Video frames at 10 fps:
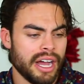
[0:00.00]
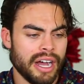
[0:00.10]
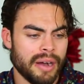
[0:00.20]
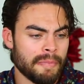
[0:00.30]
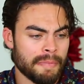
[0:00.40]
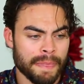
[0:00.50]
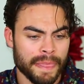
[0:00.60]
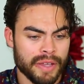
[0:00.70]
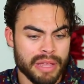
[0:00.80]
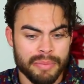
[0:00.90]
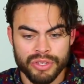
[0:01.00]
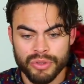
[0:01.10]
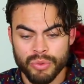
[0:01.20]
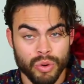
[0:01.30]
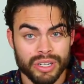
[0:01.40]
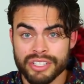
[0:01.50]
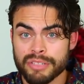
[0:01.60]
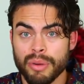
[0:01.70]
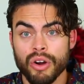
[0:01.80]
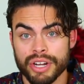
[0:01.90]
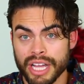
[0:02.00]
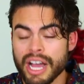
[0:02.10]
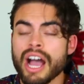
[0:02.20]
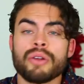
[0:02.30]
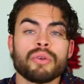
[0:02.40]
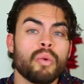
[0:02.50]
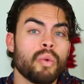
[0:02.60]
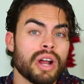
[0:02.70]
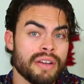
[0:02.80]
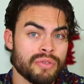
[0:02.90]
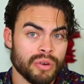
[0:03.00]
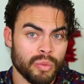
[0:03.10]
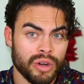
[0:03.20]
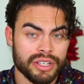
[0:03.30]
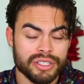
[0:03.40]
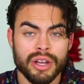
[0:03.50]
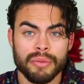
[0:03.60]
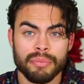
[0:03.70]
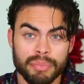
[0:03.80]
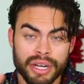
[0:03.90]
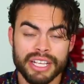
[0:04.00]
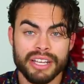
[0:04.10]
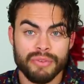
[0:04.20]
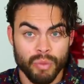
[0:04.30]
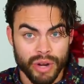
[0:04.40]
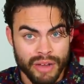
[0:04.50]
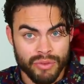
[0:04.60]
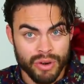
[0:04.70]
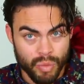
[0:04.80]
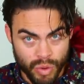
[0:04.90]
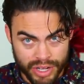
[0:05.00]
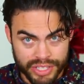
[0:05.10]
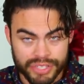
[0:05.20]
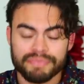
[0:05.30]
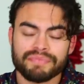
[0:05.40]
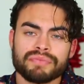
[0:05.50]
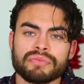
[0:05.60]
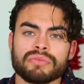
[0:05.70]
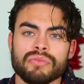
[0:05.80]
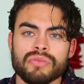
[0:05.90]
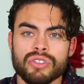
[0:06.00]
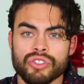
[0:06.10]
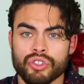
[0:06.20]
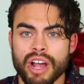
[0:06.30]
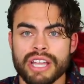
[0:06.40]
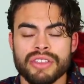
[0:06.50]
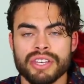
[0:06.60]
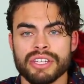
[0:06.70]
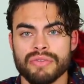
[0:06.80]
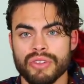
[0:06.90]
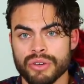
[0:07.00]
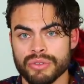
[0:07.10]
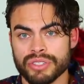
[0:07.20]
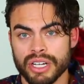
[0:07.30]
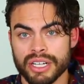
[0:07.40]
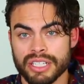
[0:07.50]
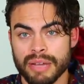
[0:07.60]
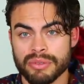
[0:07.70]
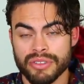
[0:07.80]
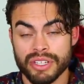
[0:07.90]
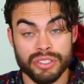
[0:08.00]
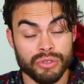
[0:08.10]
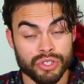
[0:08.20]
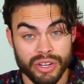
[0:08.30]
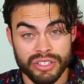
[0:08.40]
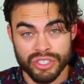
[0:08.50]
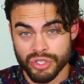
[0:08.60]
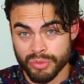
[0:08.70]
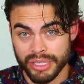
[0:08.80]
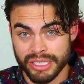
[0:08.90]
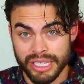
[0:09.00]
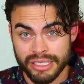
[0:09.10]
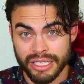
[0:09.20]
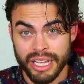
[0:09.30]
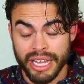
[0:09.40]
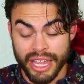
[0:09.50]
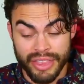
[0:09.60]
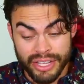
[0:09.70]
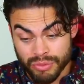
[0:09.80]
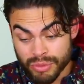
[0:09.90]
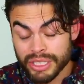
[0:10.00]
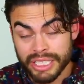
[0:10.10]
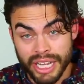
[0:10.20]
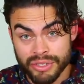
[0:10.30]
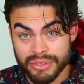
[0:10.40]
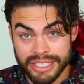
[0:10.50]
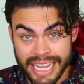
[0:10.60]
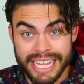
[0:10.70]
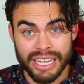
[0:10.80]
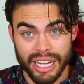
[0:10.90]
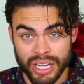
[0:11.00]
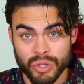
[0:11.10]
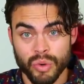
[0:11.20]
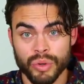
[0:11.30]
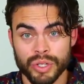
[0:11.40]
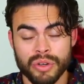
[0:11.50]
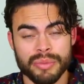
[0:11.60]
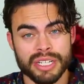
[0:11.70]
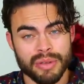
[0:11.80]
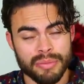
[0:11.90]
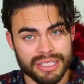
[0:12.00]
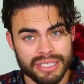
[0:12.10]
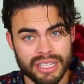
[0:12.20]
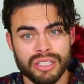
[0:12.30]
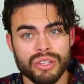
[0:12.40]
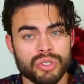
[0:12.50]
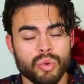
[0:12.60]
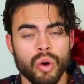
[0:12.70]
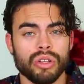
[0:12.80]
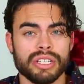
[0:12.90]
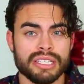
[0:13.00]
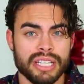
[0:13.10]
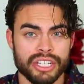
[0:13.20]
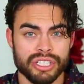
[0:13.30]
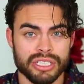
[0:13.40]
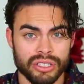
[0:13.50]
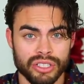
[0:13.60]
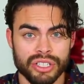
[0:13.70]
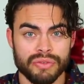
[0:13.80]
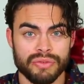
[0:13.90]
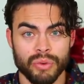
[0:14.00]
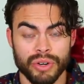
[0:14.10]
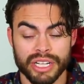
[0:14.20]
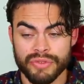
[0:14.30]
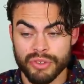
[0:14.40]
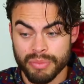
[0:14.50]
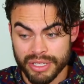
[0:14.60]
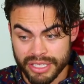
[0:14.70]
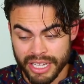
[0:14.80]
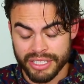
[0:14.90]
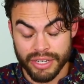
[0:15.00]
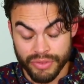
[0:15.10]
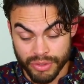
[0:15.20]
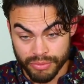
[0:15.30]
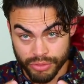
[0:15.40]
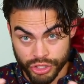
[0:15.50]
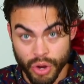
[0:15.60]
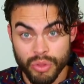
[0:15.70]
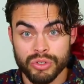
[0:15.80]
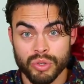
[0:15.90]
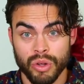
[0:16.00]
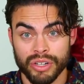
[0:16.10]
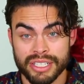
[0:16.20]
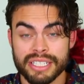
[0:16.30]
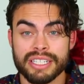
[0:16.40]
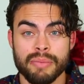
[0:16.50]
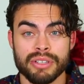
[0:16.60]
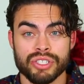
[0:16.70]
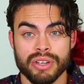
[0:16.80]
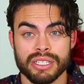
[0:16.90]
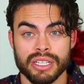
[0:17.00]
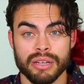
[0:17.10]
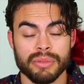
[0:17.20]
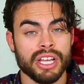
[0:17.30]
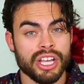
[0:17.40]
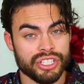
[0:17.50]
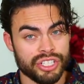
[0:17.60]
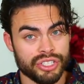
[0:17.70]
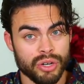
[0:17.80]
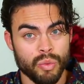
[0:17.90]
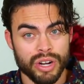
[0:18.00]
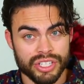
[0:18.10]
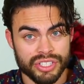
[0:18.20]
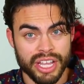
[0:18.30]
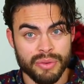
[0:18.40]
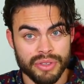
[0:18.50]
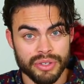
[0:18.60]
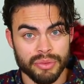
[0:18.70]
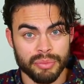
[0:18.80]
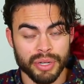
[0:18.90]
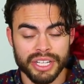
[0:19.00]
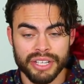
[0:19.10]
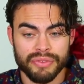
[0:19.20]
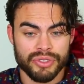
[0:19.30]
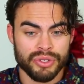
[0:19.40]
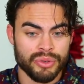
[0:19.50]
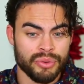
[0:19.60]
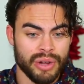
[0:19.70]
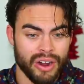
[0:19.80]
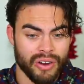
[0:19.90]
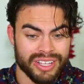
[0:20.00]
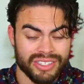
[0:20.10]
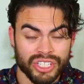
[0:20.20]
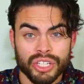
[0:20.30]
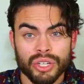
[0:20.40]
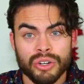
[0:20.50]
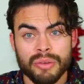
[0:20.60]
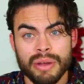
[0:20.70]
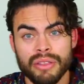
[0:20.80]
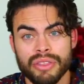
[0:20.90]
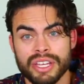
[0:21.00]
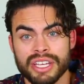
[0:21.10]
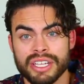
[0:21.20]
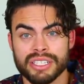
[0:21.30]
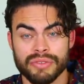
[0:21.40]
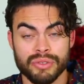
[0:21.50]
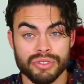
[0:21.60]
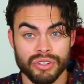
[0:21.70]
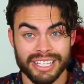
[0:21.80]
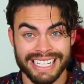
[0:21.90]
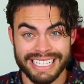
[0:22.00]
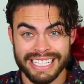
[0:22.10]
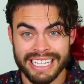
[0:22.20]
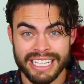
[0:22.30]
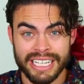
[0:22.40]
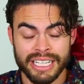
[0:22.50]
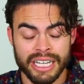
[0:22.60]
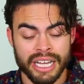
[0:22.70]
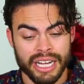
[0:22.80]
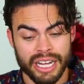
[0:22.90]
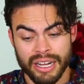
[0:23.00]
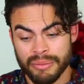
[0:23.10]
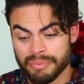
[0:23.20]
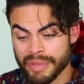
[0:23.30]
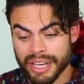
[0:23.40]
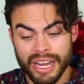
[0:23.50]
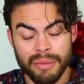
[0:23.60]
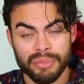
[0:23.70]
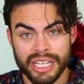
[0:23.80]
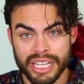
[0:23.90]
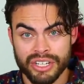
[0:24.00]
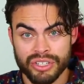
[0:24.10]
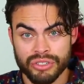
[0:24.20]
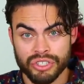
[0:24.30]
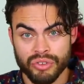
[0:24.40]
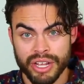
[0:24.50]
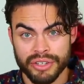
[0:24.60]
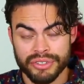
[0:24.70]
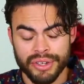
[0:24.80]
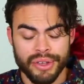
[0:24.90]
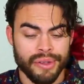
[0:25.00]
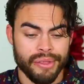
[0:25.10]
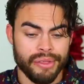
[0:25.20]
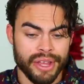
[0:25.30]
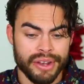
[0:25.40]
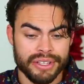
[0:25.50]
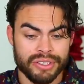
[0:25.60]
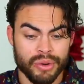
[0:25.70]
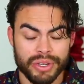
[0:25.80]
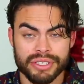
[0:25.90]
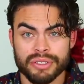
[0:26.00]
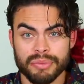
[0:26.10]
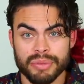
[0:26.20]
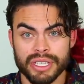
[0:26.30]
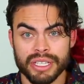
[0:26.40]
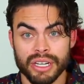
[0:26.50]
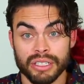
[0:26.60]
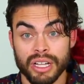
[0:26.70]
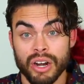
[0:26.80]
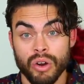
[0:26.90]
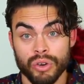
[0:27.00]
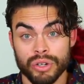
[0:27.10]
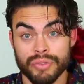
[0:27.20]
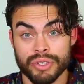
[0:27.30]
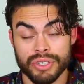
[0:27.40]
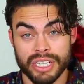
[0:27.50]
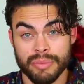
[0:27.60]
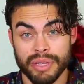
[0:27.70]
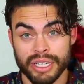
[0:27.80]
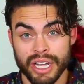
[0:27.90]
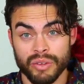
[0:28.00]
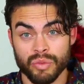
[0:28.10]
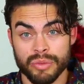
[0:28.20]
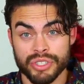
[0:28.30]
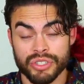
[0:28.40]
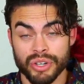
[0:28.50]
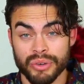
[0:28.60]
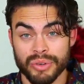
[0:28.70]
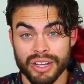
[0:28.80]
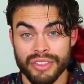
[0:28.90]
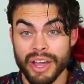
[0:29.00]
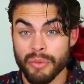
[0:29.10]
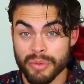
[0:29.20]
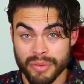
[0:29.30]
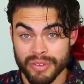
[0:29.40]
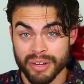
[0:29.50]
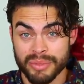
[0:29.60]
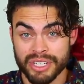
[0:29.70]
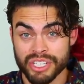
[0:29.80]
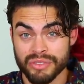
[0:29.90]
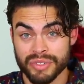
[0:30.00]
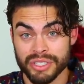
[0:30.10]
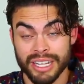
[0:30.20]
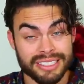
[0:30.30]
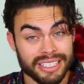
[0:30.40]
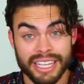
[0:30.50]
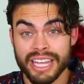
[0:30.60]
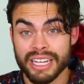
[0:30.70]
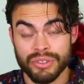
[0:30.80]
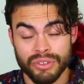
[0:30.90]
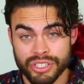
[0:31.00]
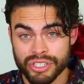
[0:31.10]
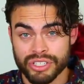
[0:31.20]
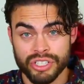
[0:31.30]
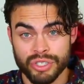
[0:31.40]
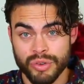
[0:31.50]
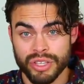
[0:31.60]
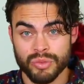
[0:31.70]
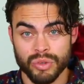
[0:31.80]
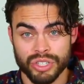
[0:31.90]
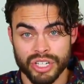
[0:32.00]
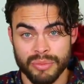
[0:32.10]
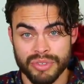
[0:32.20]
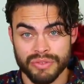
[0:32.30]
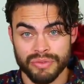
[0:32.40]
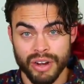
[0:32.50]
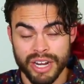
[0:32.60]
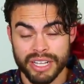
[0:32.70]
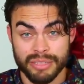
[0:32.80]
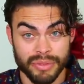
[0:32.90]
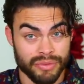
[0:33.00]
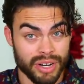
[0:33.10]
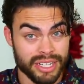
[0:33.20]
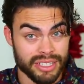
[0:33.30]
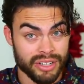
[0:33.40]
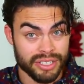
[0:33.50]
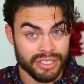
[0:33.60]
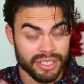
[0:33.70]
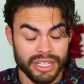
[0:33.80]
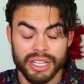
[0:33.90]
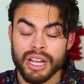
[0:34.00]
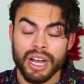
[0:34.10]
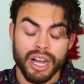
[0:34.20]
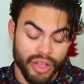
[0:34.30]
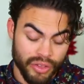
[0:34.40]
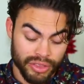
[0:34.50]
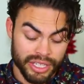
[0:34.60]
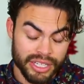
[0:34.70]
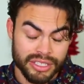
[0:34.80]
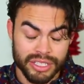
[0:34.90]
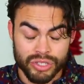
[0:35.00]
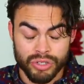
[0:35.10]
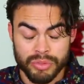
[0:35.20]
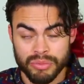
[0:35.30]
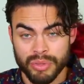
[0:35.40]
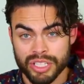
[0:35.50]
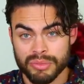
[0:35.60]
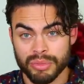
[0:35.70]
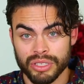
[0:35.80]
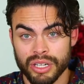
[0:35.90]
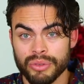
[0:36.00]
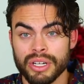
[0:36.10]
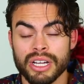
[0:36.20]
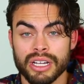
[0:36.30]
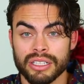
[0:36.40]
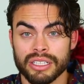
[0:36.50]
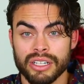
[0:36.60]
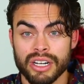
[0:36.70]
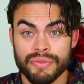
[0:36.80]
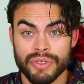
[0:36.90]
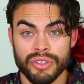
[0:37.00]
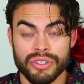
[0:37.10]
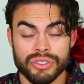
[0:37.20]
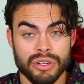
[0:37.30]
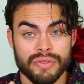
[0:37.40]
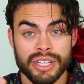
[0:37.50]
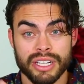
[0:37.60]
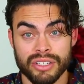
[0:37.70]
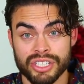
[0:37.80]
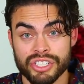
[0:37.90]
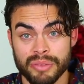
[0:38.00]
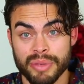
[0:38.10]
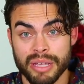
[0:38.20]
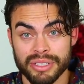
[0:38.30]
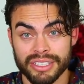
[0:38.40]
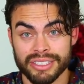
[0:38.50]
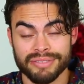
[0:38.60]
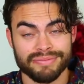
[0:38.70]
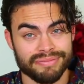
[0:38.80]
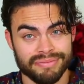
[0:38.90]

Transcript: Um, maybe you organized a party. I, I don't know, whatever it was. But if whatever it was, try and think of those uh, types of things, those strengths that you possess. And that's really how you date a high quality woman is by possessing those qualities that she's looking for. And if you possess and if you show those qualities and demonstrate to them, she's going to want to stay with you. But if you are insecure about things, if you start getting needy um, and not playing into your strengths, then it's going to be a lot harder for you to keep that kind of woman. So uh, that would be my recommendation for you guys. Again, if you're interested to join this workshop this Friday, it's going to be Friday, Saturday, Sunday. Uh, their link is in the description box below click on it, fill out the survey, and I'll send you the payment link.